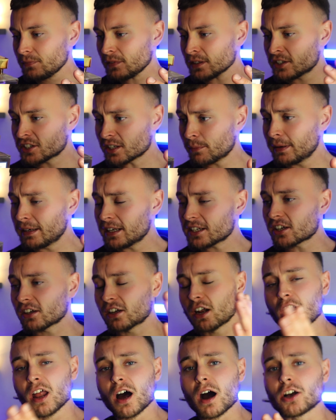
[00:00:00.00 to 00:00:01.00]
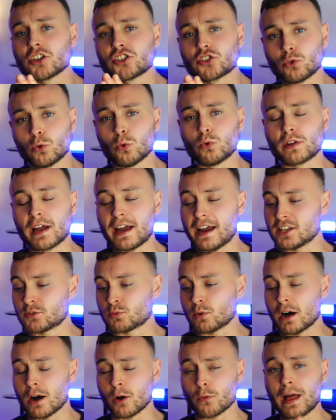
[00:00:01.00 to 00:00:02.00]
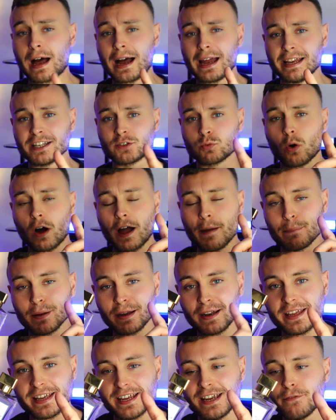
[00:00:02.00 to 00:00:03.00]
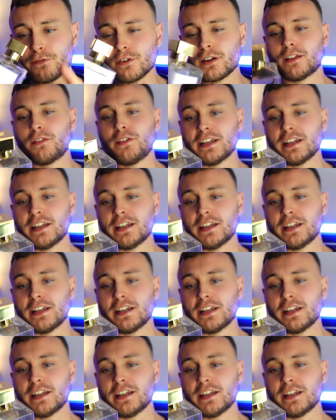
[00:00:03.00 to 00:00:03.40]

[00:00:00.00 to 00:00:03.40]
something that's going to last all day as well. That is what I believe the